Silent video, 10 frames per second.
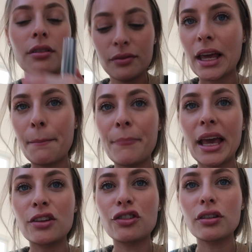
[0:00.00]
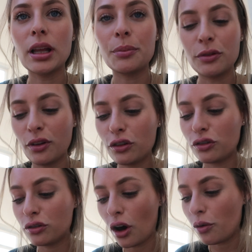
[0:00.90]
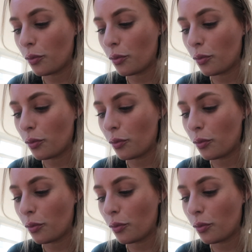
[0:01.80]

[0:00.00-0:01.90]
Like it makes your lips so